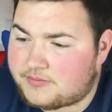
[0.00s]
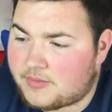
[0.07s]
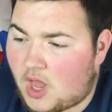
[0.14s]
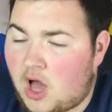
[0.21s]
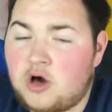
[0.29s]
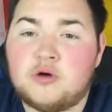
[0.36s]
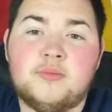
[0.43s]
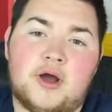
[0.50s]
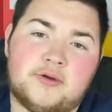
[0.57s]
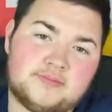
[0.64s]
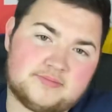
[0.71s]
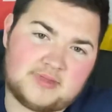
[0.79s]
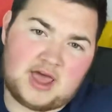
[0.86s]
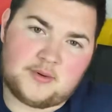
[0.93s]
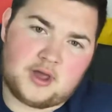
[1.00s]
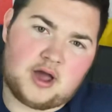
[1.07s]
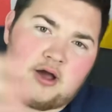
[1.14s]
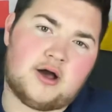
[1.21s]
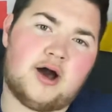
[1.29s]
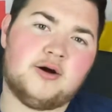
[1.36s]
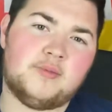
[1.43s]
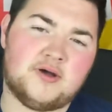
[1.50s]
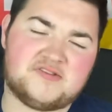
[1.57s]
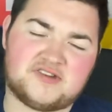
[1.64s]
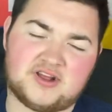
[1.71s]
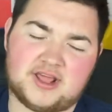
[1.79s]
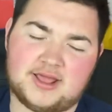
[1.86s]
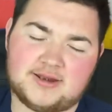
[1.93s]
Olmo, there we are, Olmo's
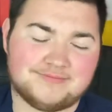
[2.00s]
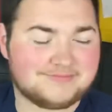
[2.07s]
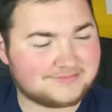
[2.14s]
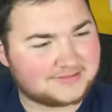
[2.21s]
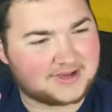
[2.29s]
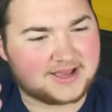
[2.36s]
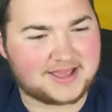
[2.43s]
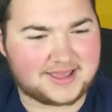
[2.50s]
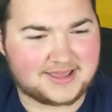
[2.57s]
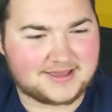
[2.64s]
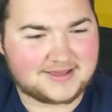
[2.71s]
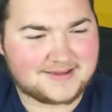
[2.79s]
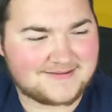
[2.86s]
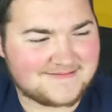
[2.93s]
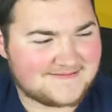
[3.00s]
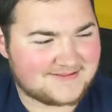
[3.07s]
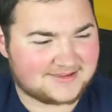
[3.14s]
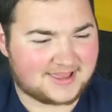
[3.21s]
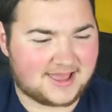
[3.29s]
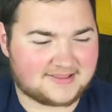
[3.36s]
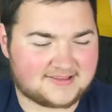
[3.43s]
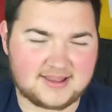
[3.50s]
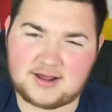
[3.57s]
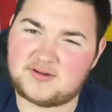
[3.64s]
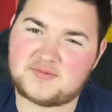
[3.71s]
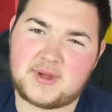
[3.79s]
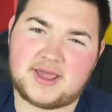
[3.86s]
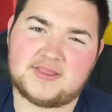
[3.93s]
got it in. He gets in, I was
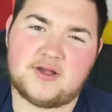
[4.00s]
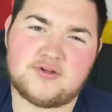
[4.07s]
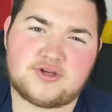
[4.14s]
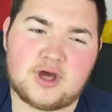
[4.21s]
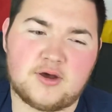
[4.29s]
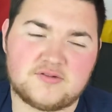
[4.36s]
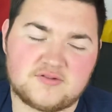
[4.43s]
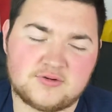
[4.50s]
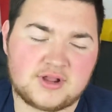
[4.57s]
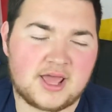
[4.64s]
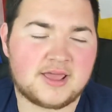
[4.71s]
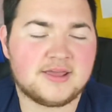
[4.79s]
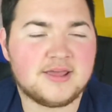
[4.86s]
making those jokes all day.